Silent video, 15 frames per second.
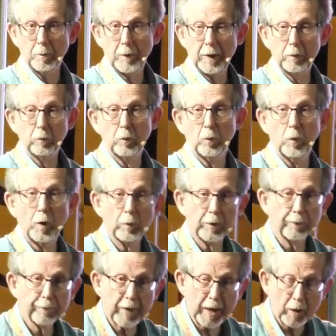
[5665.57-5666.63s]
And what
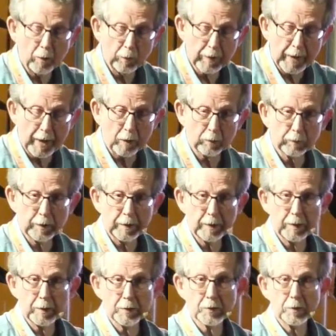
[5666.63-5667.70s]
we found out
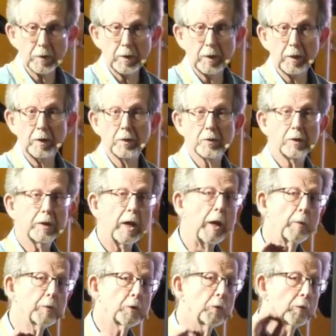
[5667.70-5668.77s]
is it is an
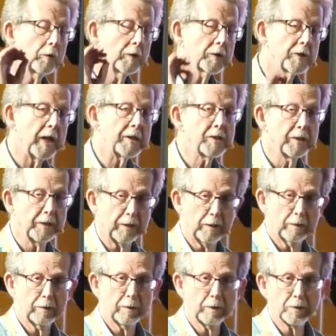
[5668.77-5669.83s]
absolute necessity
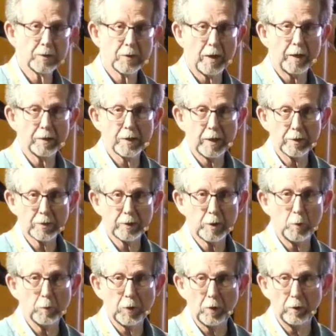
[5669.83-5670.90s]
that science has to
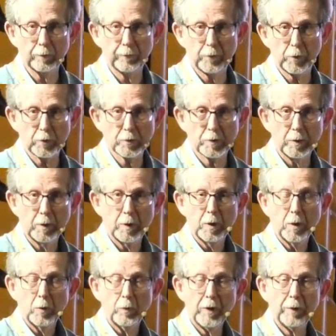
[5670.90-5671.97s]
come along first.
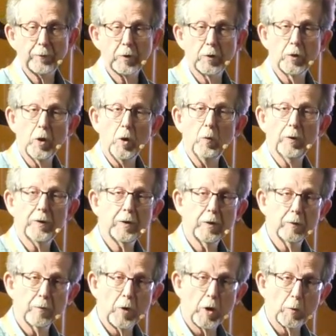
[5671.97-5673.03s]
We have to know what
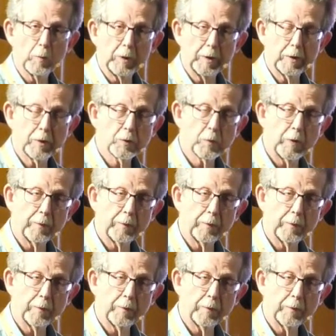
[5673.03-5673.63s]
the environment is.